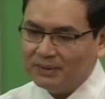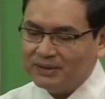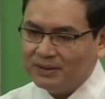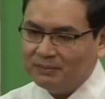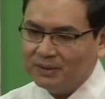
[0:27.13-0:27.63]

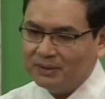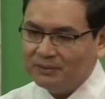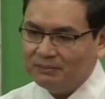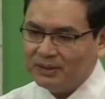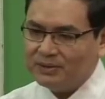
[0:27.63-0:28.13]
statement
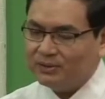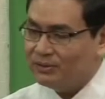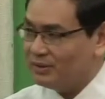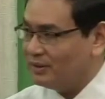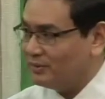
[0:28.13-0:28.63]
based on
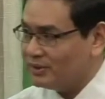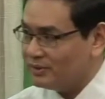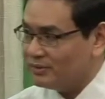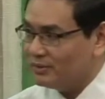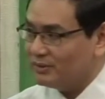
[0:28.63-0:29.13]
those three
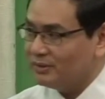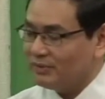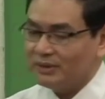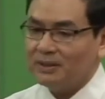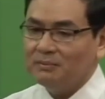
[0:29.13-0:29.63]
questions. For
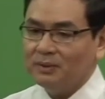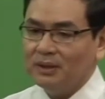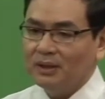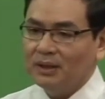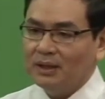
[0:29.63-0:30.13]
example,
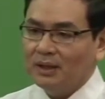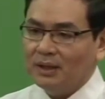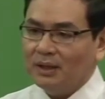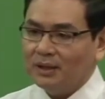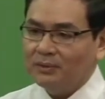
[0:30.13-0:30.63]

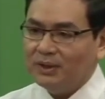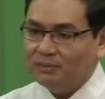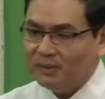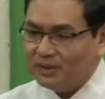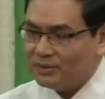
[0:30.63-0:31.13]
are we at
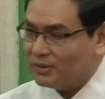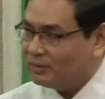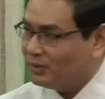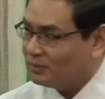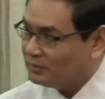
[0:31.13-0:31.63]
peace or are
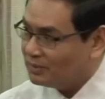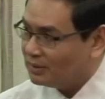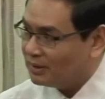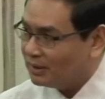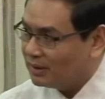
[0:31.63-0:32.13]
we at
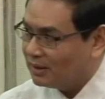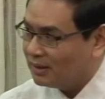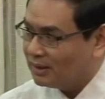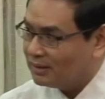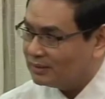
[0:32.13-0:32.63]
war?
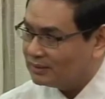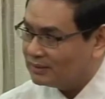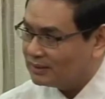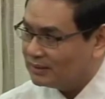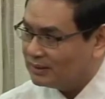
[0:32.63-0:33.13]

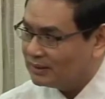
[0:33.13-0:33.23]
Okay.